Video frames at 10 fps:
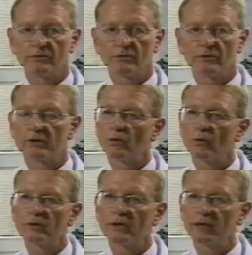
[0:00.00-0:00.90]
I
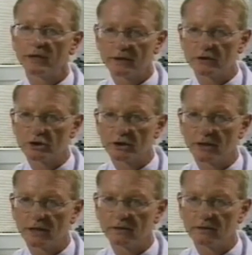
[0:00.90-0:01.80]
pin the ear without a
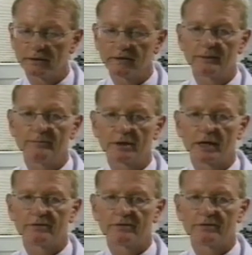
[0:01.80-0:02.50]
single incision by